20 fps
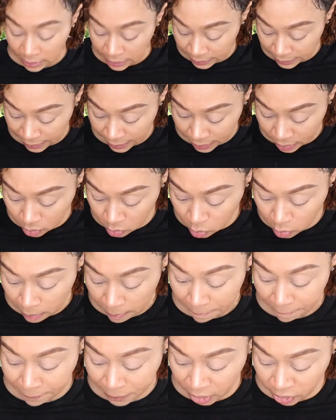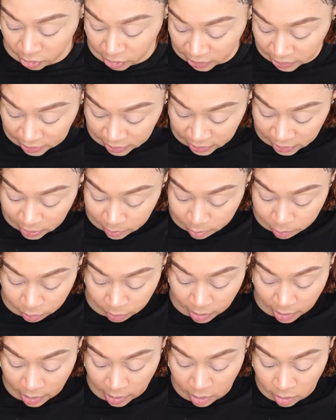Now burgundy,
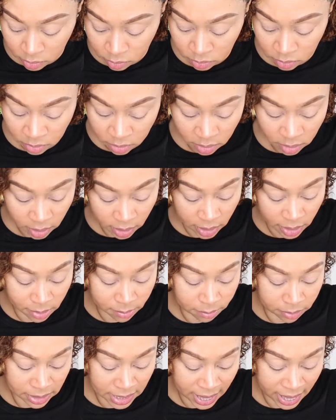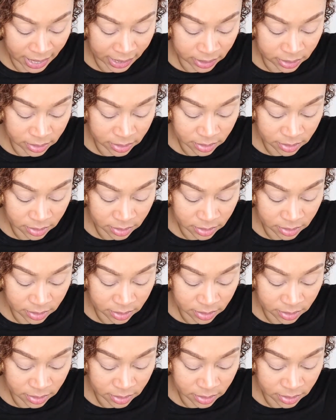brown, and black.